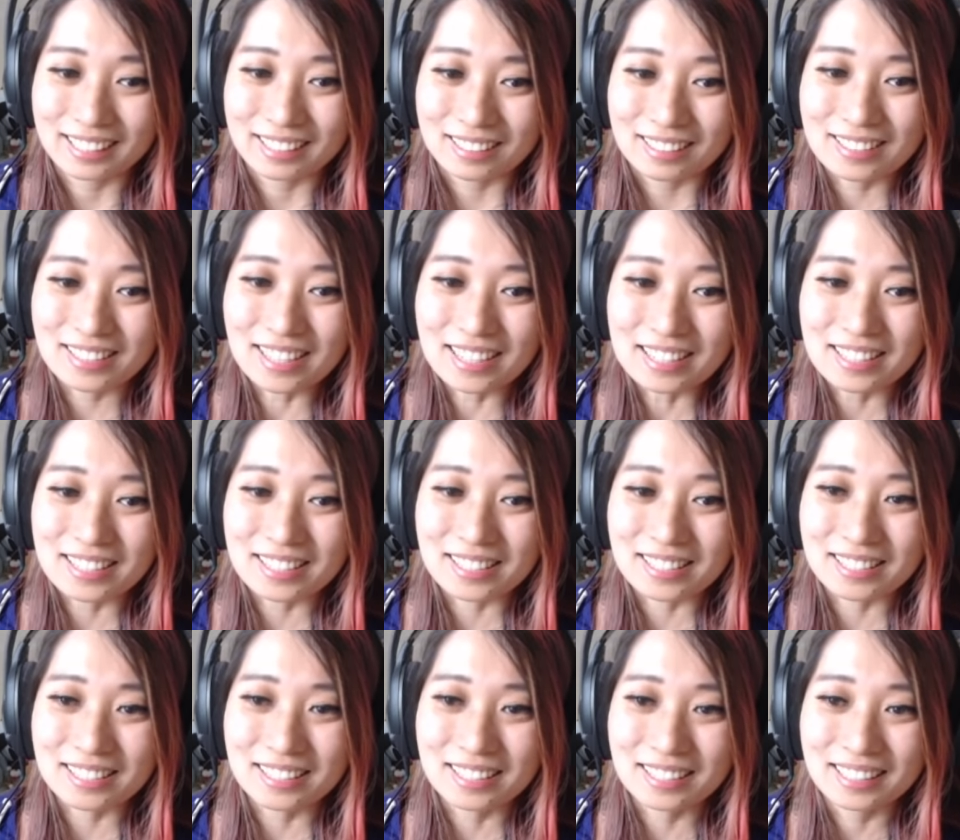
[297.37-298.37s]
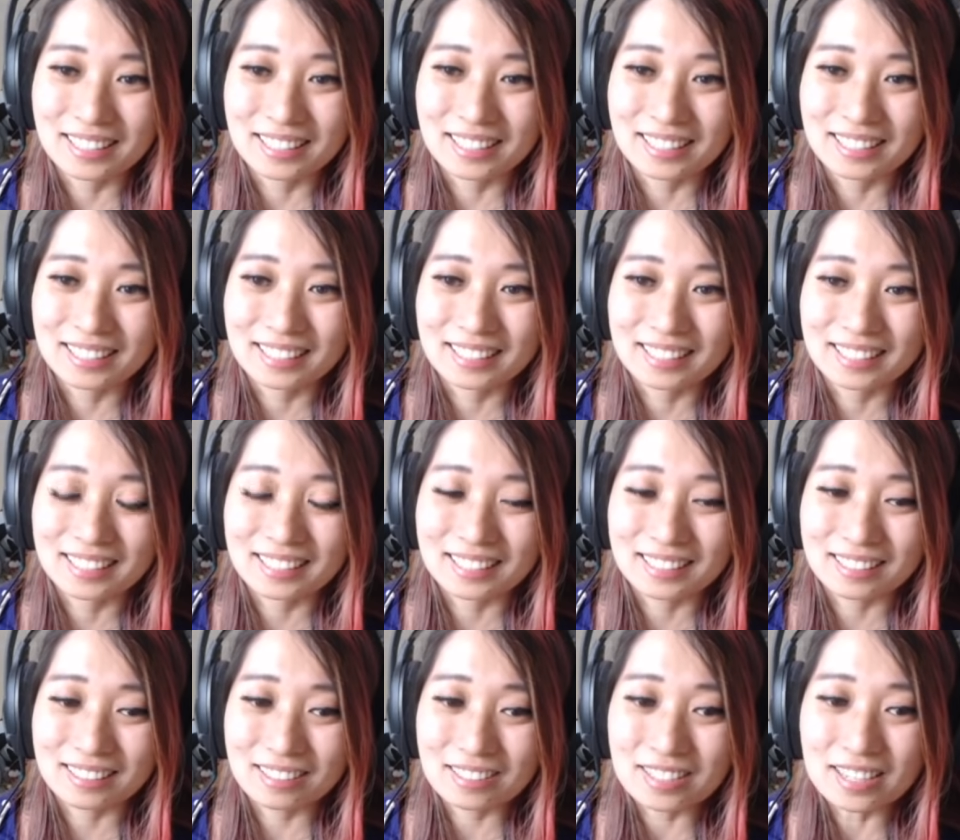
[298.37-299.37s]
Looks Sometimes like- Sometimes you just gotta get it.
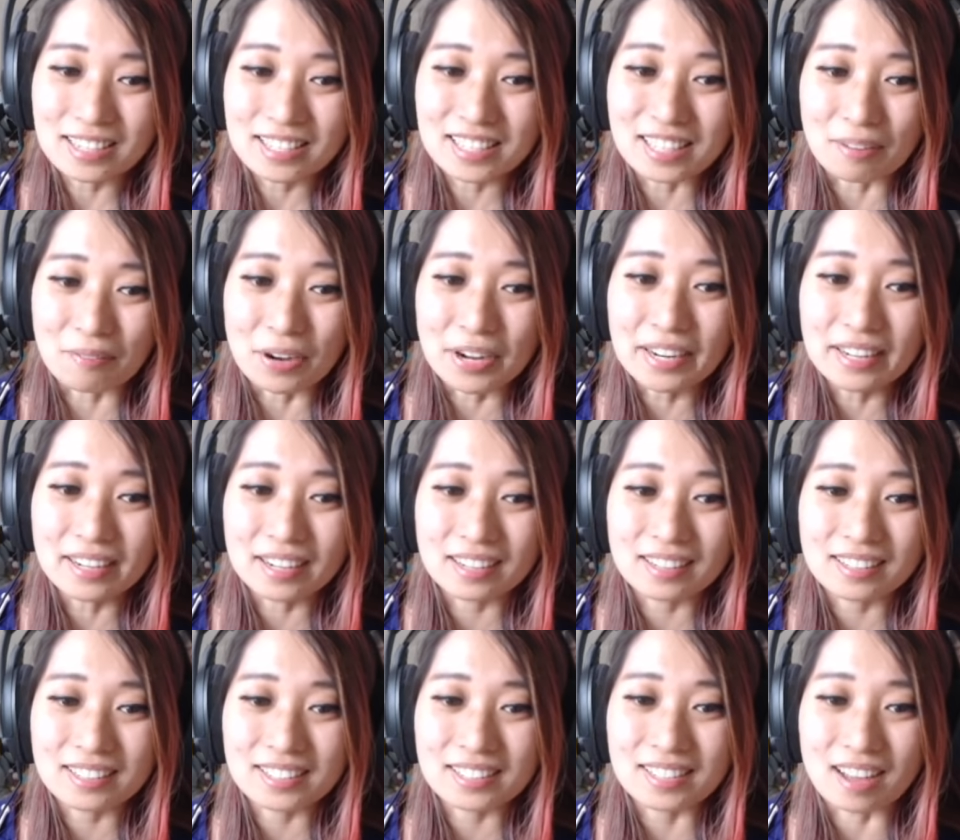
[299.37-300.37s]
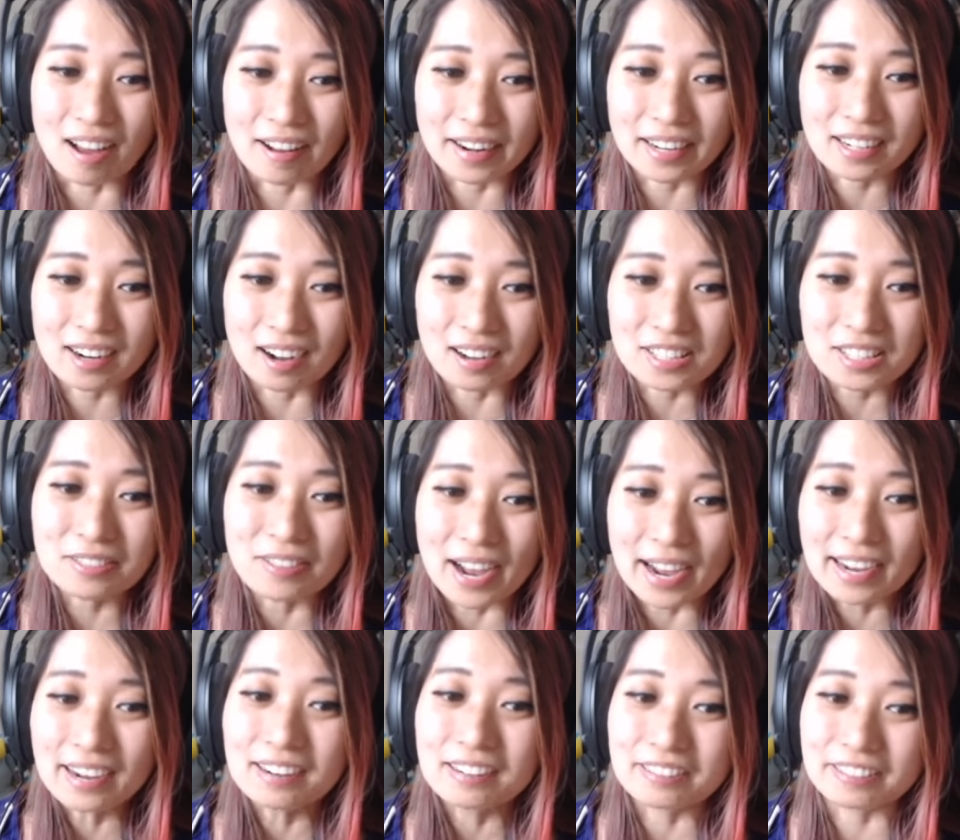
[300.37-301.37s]
Looks like someone in a Sonic costume.
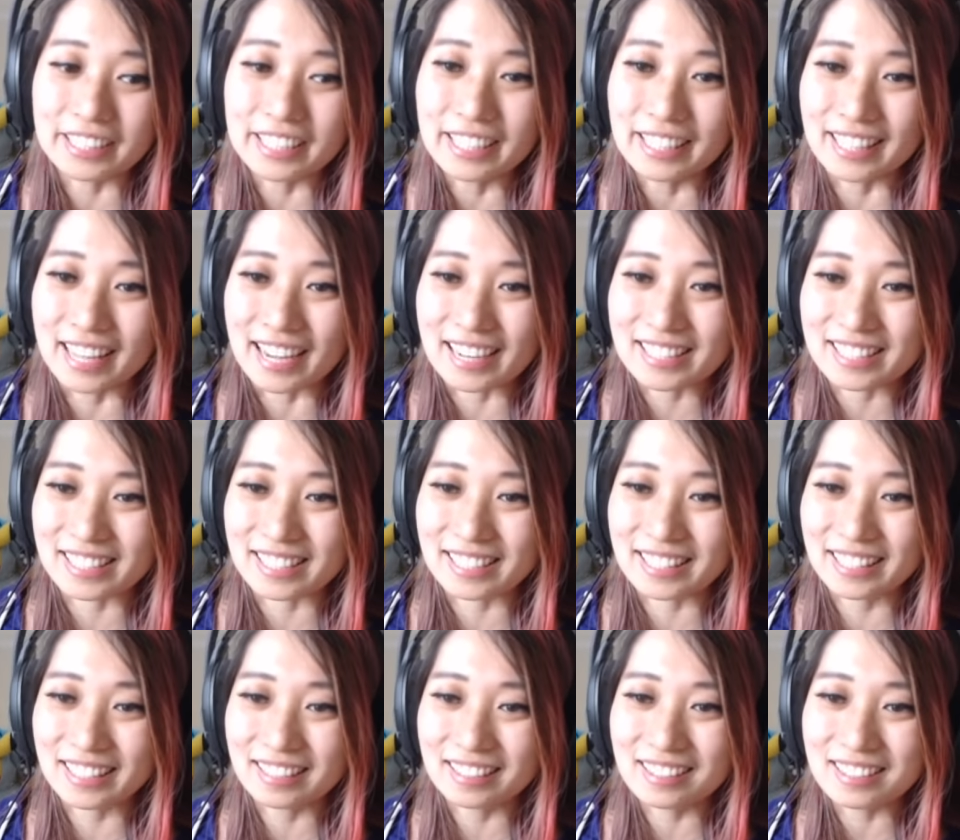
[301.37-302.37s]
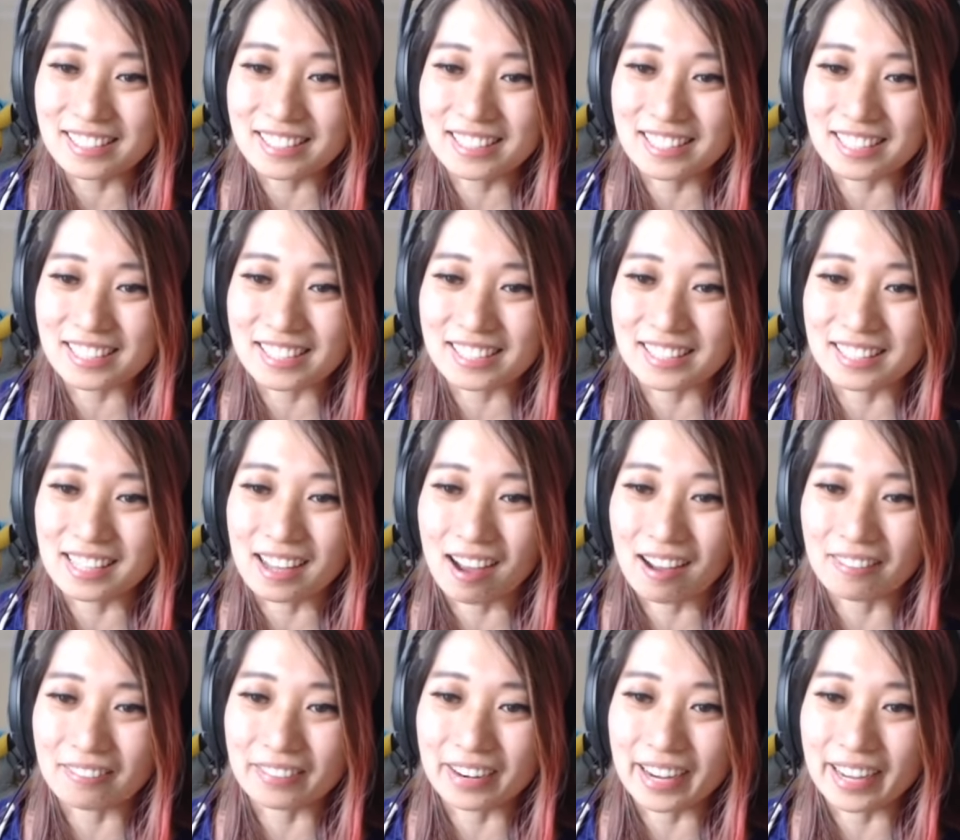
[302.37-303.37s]
I agree, Lexi. It looks just
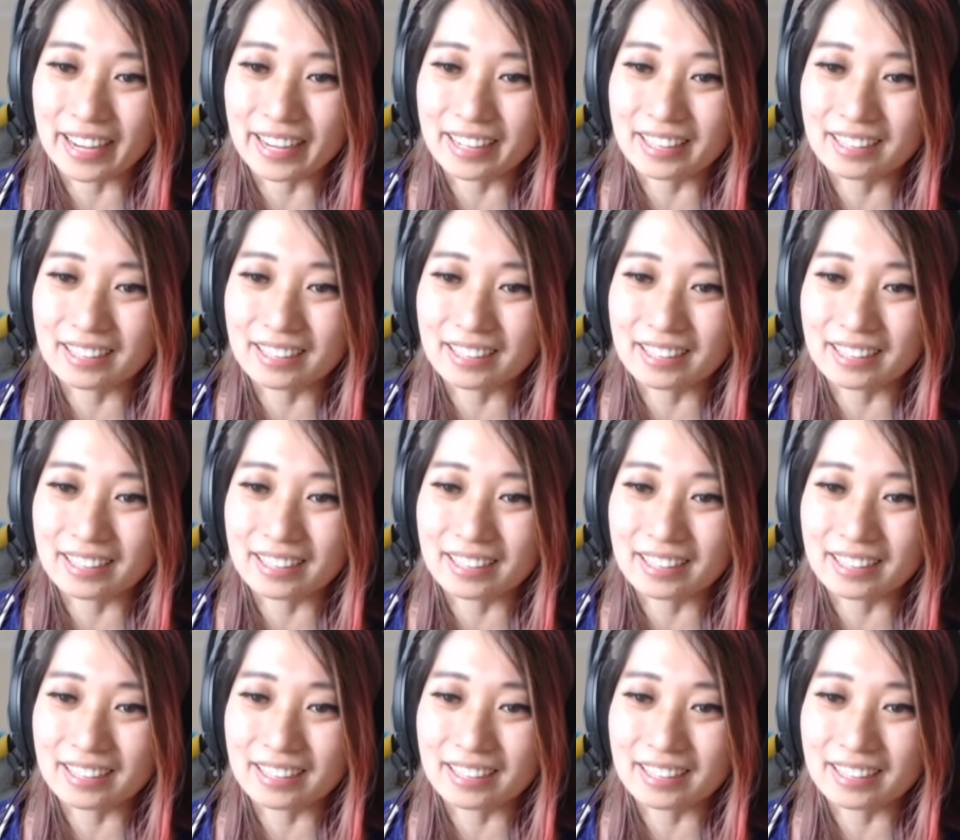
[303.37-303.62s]
not right.